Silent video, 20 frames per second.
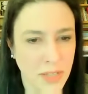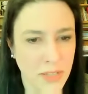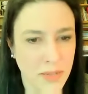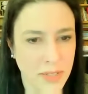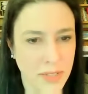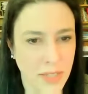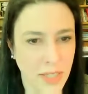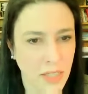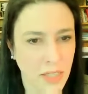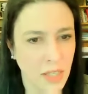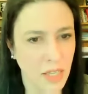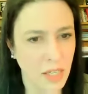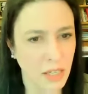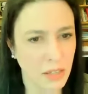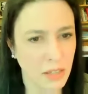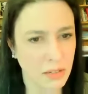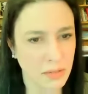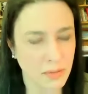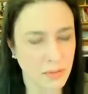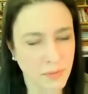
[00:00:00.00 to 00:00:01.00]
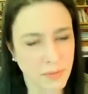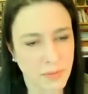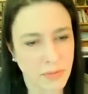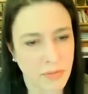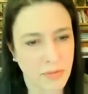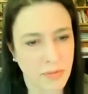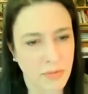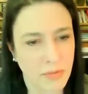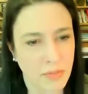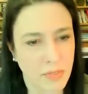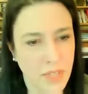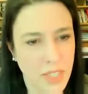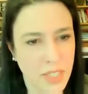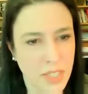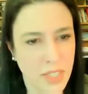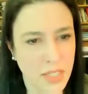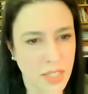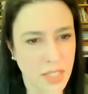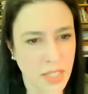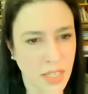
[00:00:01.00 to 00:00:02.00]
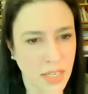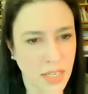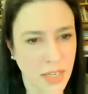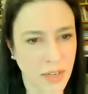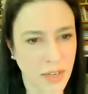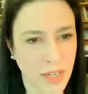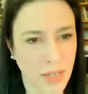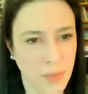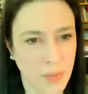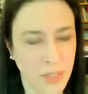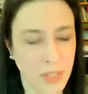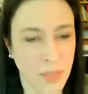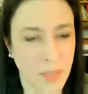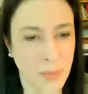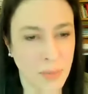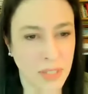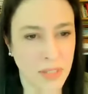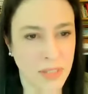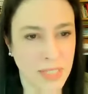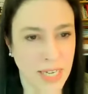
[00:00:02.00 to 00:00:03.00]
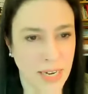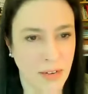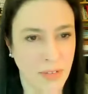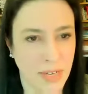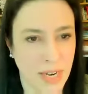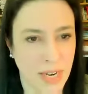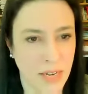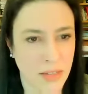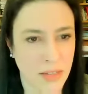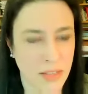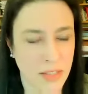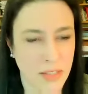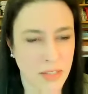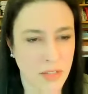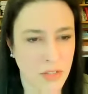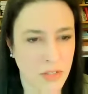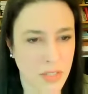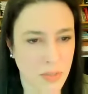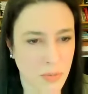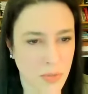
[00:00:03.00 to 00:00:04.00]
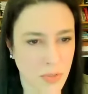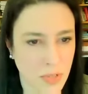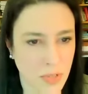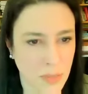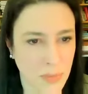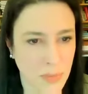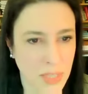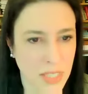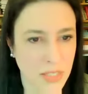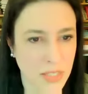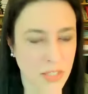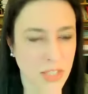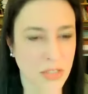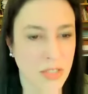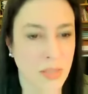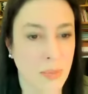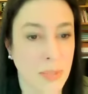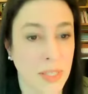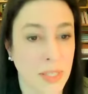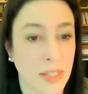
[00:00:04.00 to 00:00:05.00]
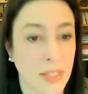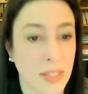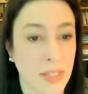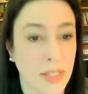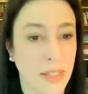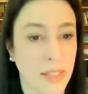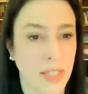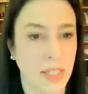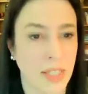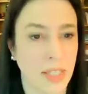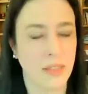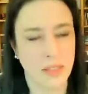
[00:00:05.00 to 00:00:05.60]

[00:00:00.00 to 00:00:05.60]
It was like, oh, this is in an area where you could build townhouses or some sort of mixed use building.